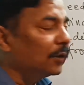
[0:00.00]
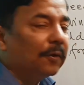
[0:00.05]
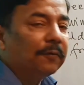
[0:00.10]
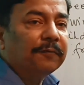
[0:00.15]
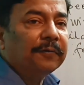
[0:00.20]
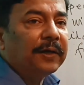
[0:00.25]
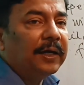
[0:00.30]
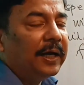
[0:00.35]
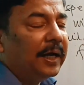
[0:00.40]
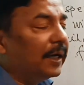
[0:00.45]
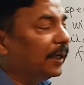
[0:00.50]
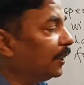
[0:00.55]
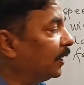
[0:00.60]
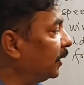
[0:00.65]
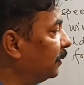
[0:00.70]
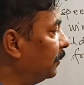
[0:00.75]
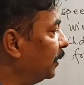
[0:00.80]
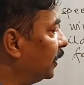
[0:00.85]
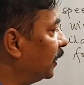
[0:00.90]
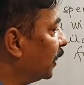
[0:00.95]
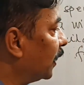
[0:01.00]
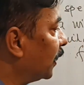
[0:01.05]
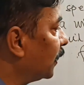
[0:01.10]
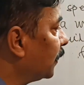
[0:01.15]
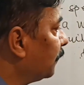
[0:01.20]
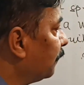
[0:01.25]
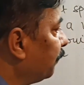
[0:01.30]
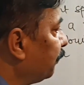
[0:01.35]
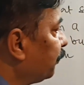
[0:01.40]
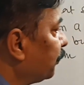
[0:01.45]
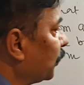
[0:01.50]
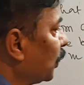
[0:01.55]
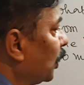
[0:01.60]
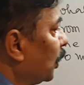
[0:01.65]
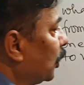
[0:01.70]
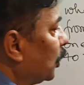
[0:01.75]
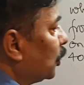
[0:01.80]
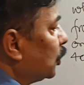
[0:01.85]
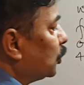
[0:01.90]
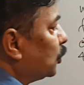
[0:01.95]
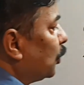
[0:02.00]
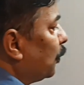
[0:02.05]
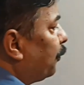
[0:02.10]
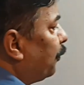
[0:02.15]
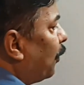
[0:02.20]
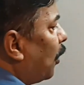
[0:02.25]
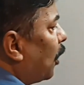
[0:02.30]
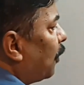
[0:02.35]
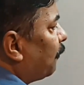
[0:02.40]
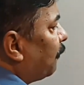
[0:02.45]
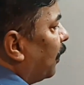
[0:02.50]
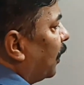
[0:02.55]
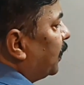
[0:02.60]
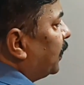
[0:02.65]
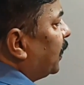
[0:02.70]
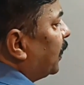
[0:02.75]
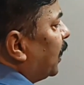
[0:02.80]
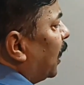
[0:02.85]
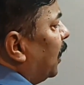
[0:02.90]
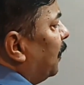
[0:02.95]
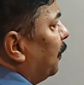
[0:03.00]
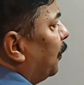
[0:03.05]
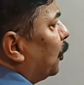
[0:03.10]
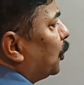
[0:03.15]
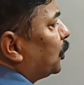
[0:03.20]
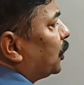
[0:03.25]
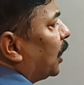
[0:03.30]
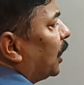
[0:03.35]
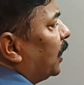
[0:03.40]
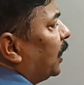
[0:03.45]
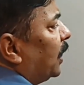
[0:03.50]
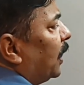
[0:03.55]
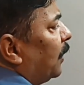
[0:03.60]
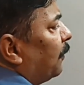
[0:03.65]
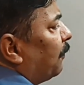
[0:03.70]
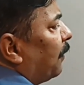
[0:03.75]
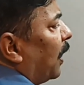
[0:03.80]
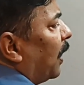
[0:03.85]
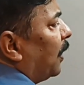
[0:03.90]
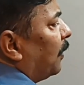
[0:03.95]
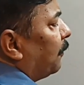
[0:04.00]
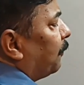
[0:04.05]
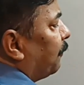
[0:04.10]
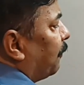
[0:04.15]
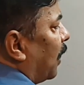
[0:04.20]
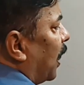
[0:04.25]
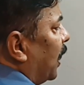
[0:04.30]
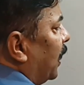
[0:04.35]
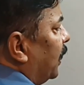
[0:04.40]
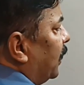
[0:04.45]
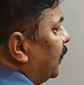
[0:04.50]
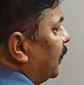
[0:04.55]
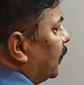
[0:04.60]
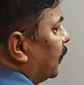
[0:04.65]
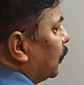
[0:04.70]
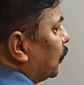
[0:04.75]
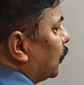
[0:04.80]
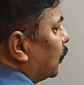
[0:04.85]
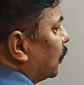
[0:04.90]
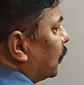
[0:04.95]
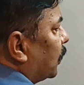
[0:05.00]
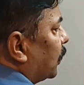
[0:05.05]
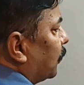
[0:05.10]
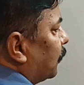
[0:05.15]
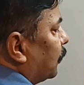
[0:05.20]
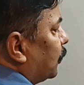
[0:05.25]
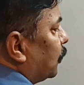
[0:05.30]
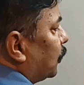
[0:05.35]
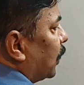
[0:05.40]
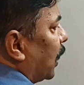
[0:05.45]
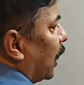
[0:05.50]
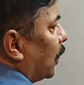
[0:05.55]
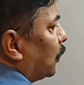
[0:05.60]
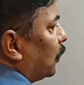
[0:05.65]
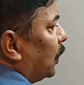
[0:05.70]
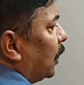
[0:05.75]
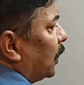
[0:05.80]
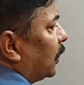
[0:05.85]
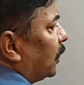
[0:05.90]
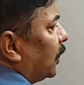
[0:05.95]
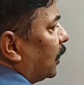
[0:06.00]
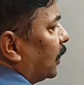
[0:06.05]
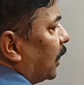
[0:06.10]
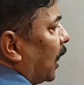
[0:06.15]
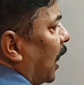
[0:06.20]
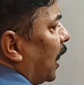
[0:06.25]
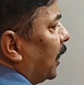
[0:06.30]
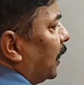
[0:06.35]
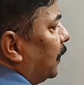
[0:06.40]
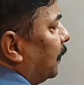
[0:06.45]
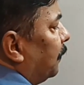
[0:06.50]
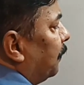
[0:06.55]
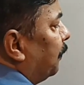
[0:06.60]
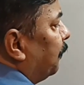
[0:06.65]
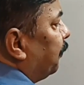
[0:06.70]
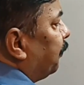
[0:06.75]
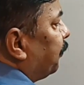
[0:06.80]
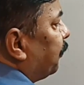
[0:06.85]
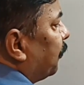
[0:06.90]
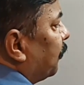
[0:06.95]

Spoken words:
of 80 meter. So for vertical motion, if I find to calculate the time,